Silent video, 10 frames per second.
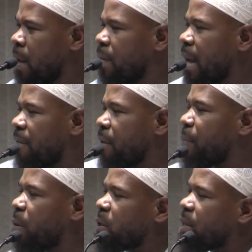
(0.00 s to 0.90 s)
That if a
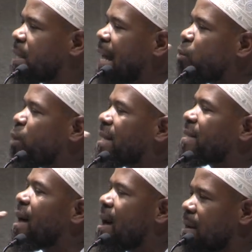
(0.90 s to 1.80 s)
person said with his
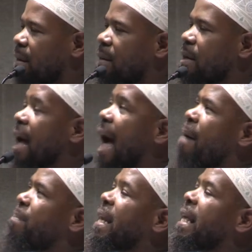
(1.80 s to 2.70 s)
tongue, I
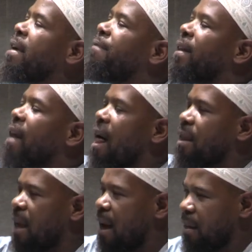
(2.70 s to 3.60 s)
believe in
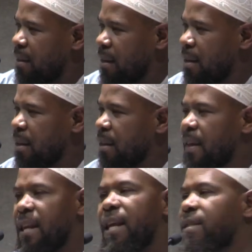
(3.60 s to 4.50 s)
Allah,
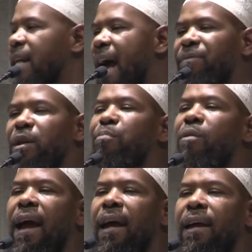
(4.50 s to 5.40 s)
then he doesn't have to
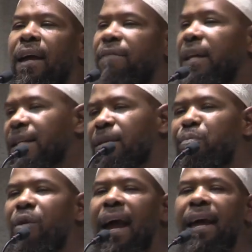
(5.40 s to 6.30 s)
pray. If he doesn't
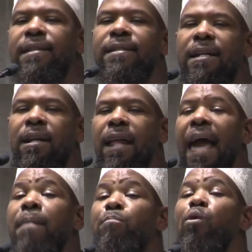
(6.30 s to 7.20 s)
pray, he's still
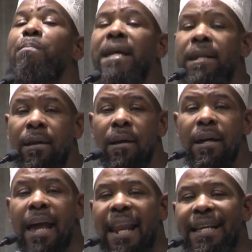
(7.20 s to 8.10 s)
a mu'min,
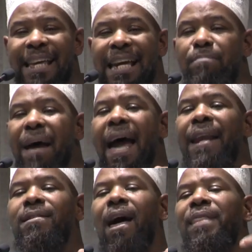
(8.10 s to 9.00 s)
and his Iman
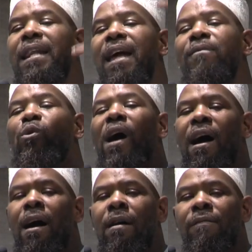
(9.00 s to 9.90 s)
is on the level
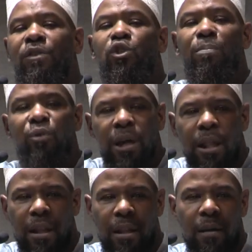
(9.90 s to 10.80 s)
of Jibril,